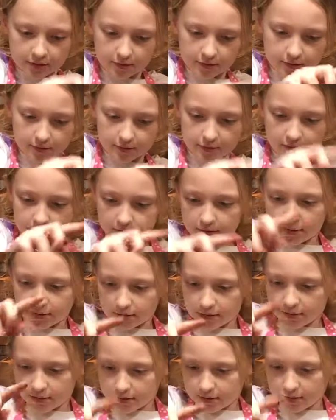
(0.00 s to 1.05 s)

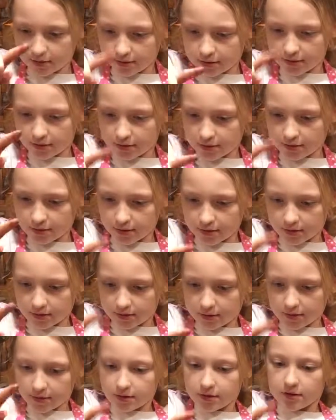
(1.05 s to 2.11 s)

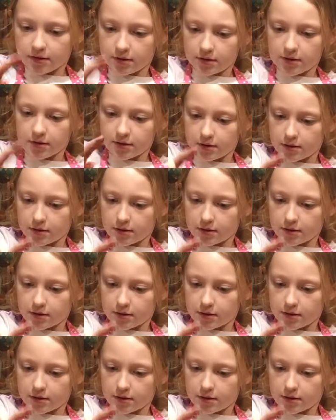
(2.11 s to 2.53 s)
No one is speaking in this clip.